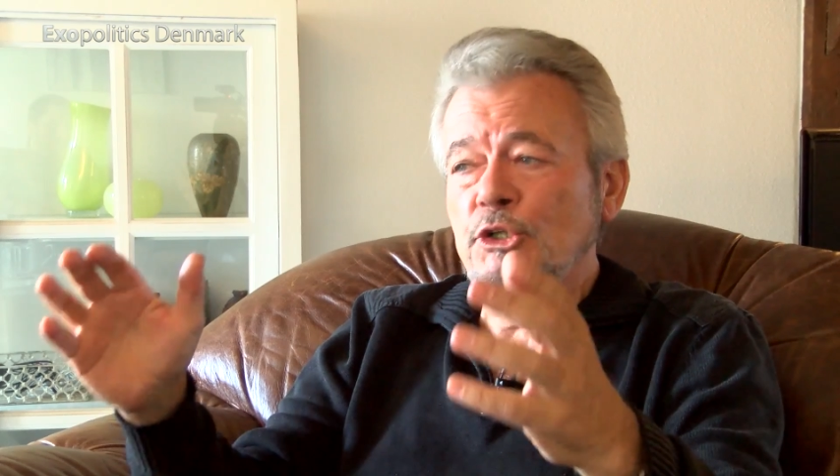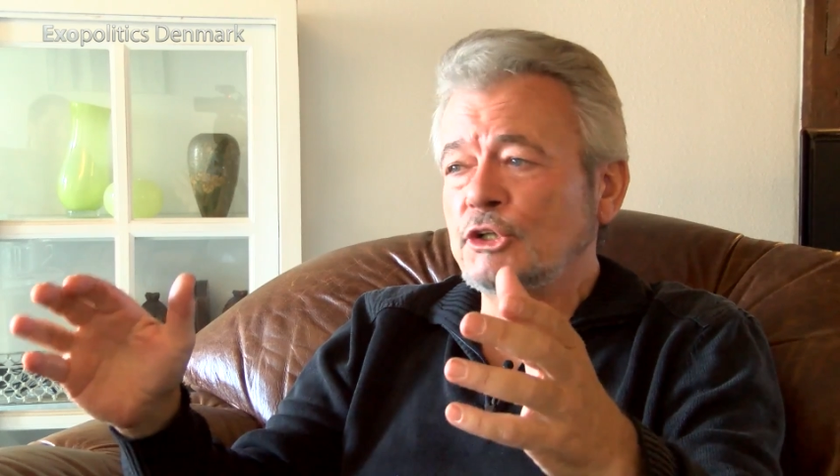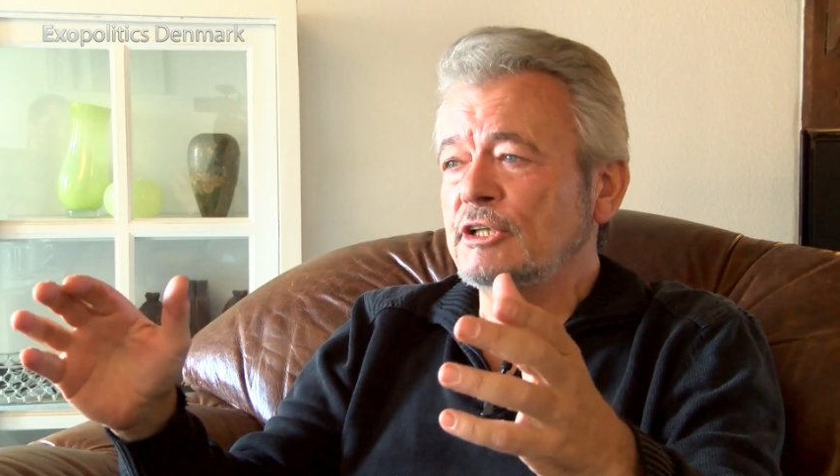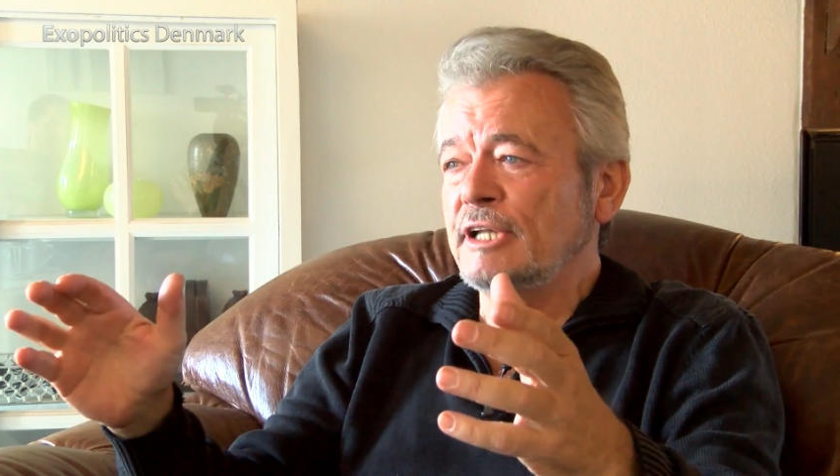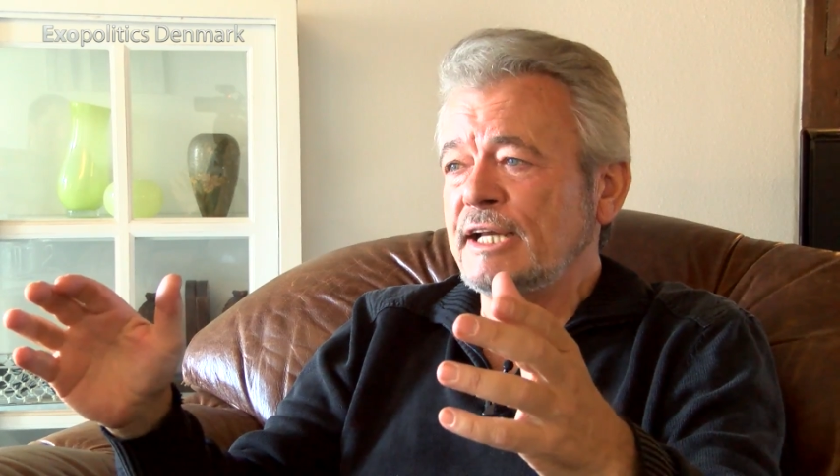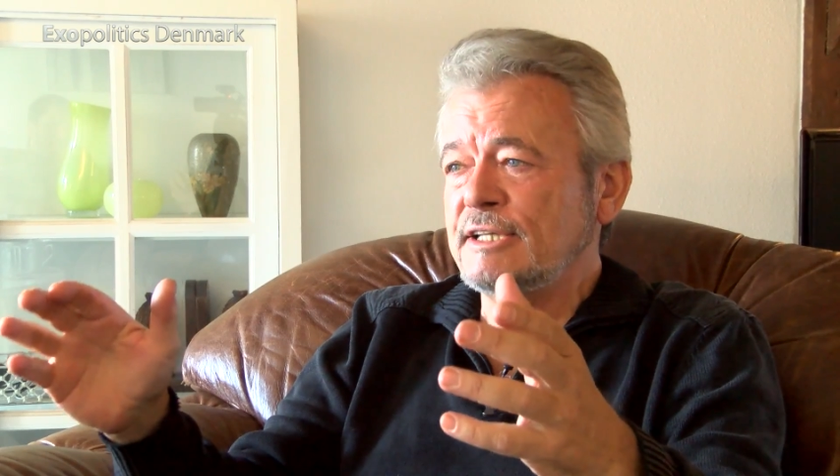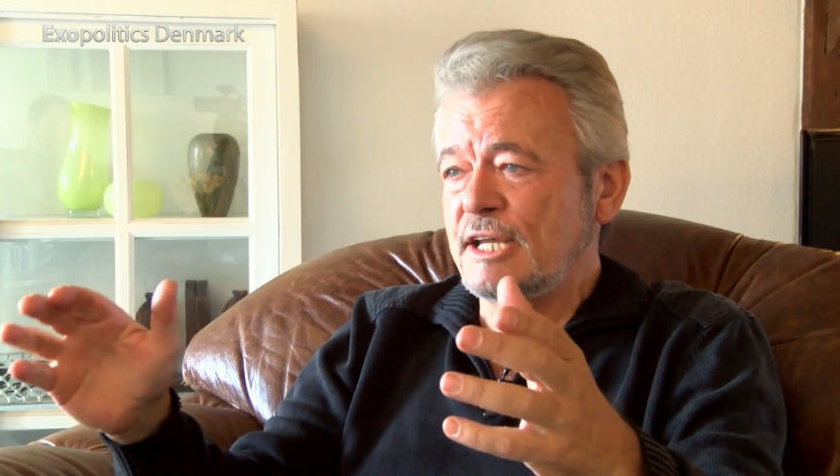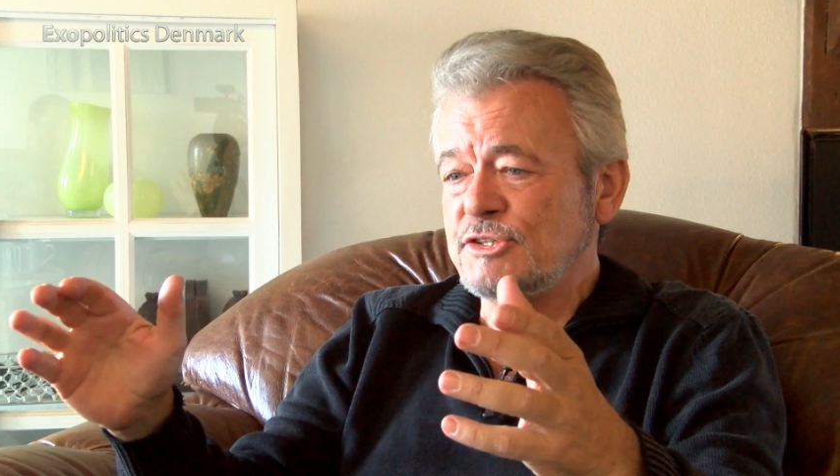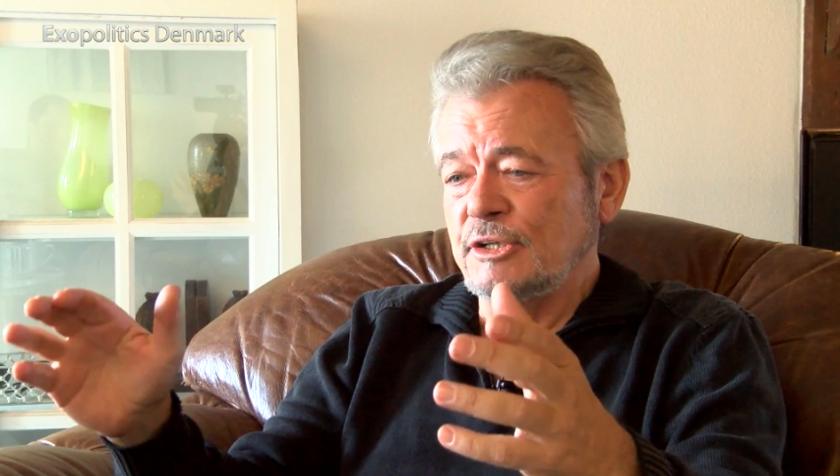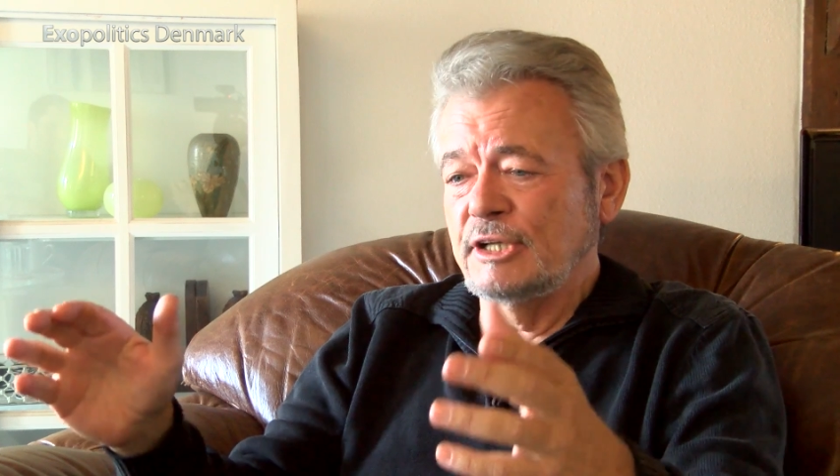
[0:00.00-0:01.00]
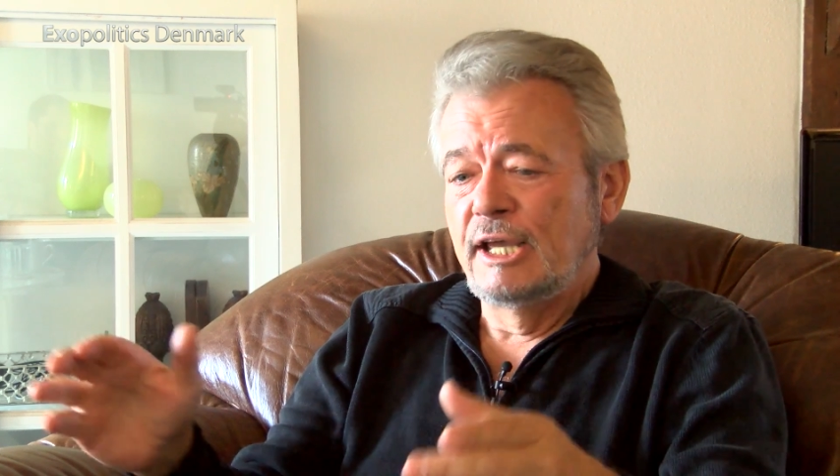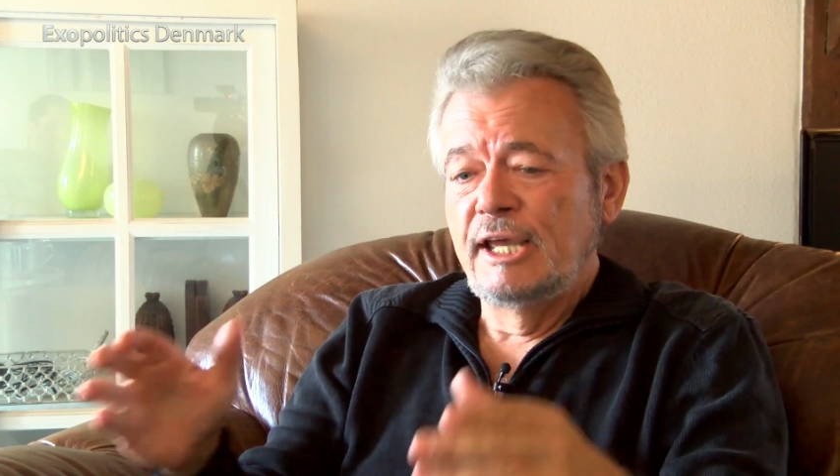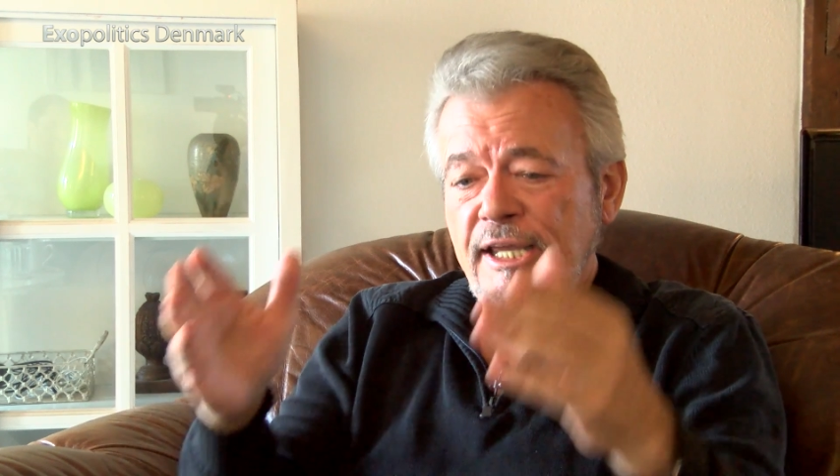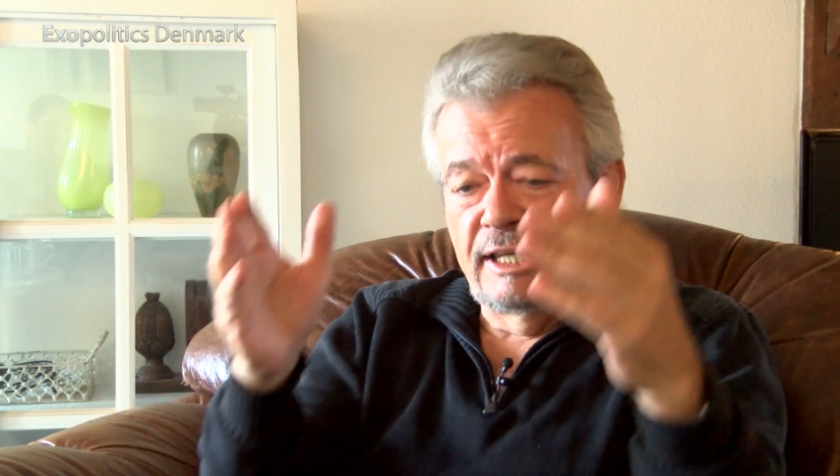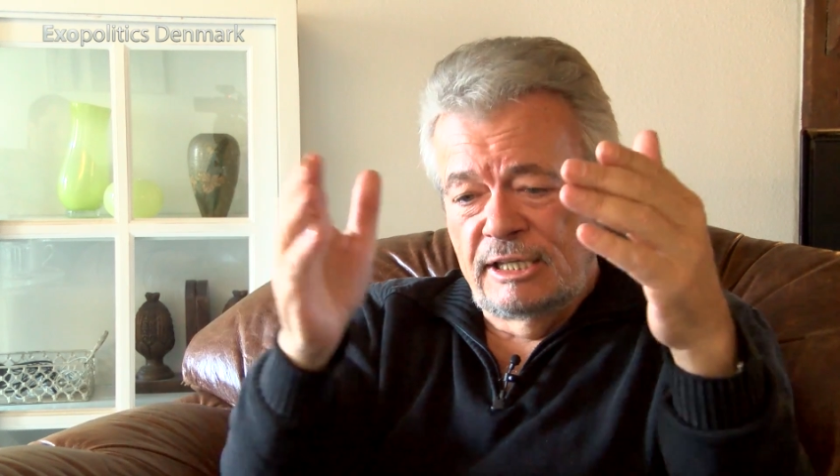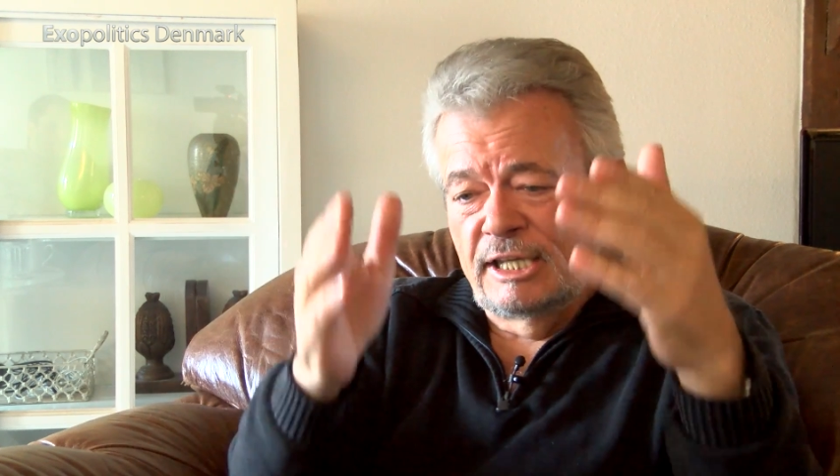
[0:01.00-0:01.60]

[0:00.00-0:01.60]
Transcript: to look like desert. In